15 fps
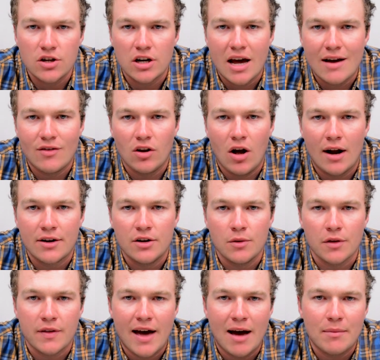is going to have a lot to do
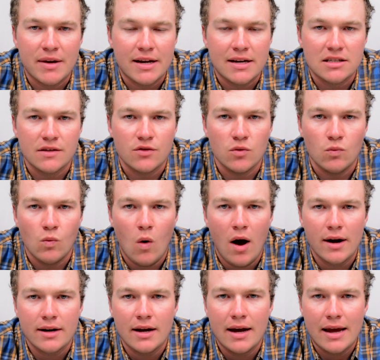with that because if you
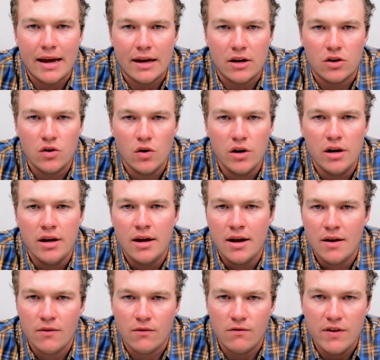want a good
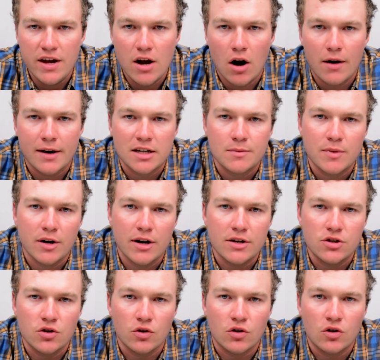VR
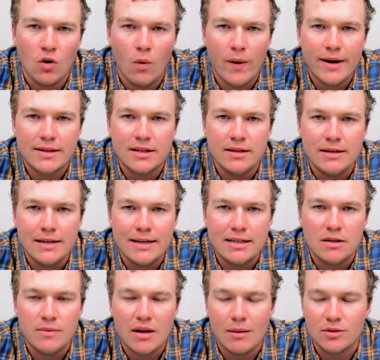experience, you're going to
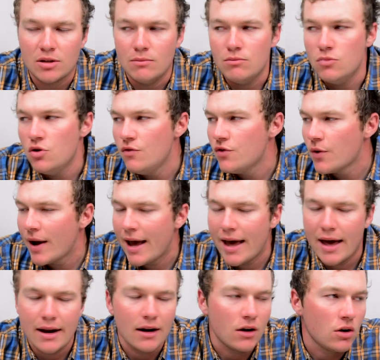need to be able to move your
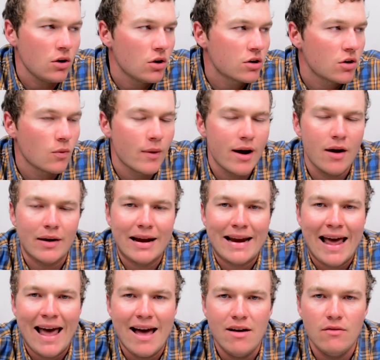head, look around,
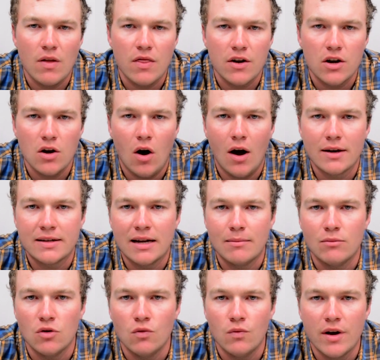and have the
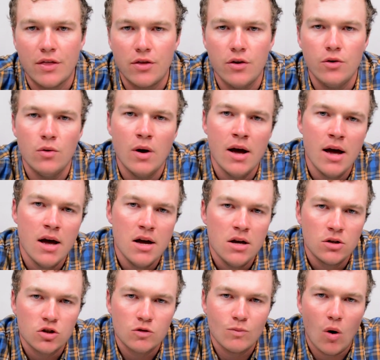content move with you.
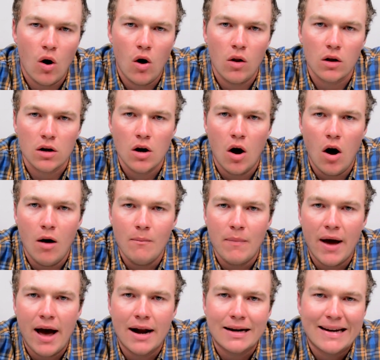Small,
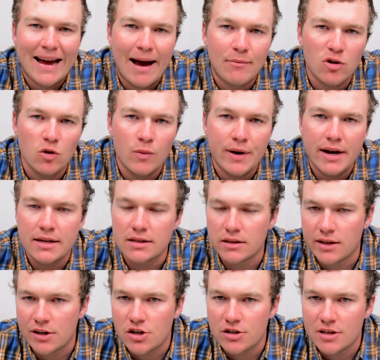compact camera arrays,
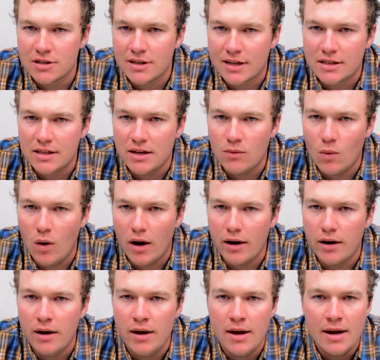such as the
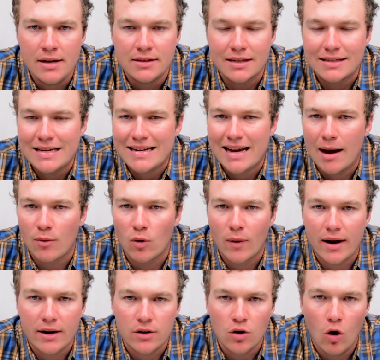16-1, 16 camera
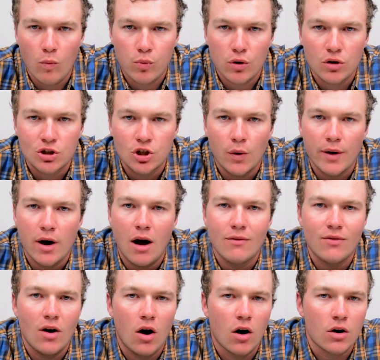array GoPro showing
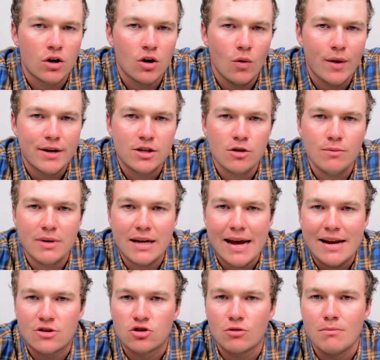off, are going to be
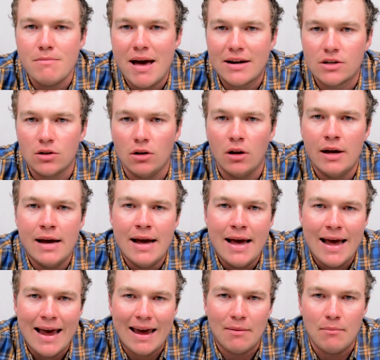instrumental
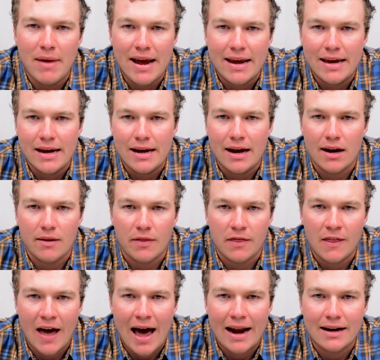in making
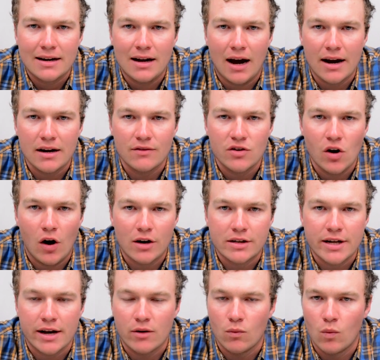that kind of
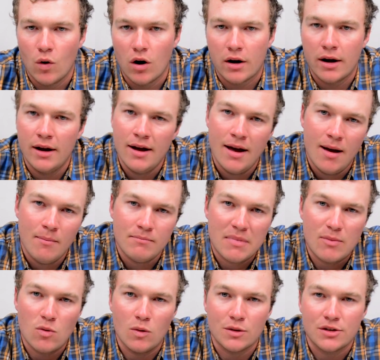content work.
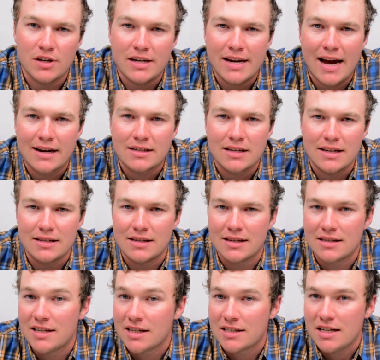Maybe what we'll see next is
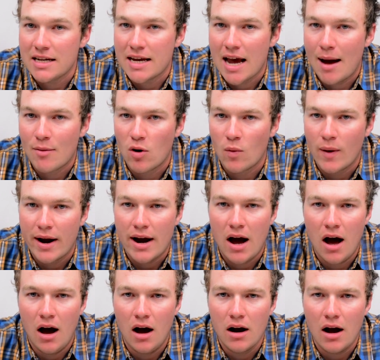a 16 camera array
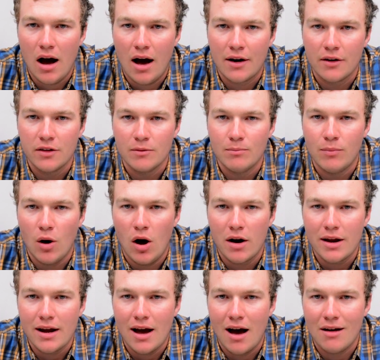hung under the
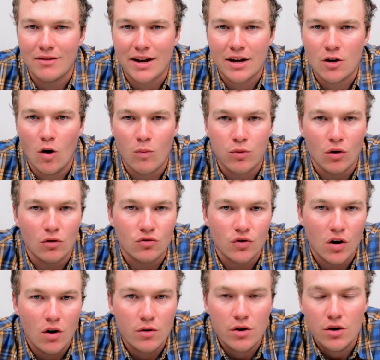body of a GoPro
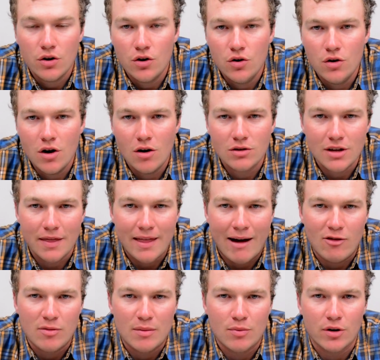drone. Who knows?
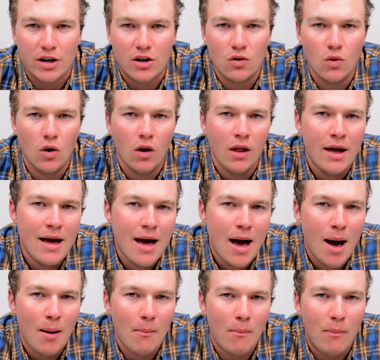That would be pretty cool.
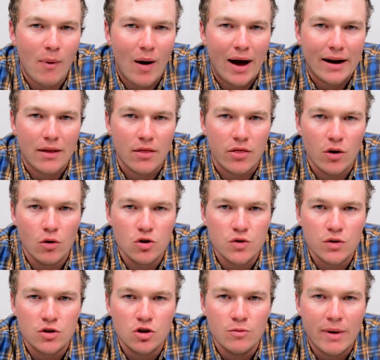But
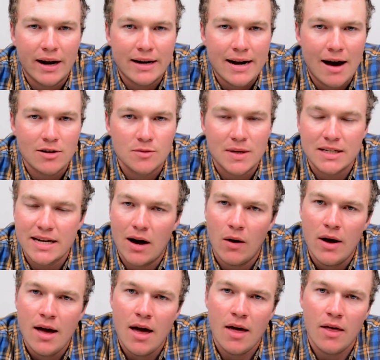those are the two big announcements. Now,